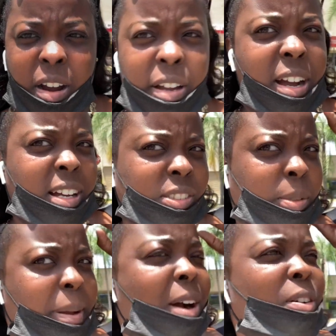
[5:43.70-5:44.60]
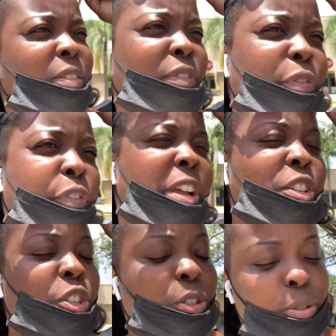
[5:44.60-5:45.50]
guys, I'm out of the
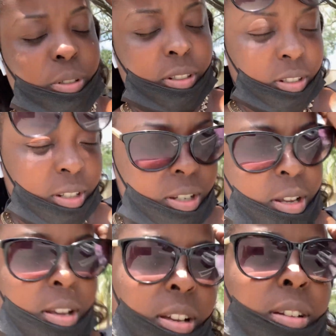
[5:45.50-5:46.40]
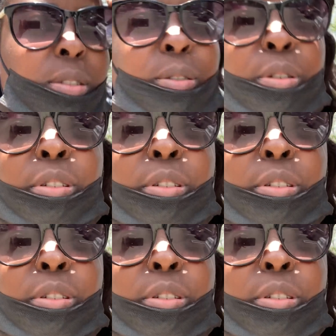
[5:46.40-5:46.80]
facial. Whew.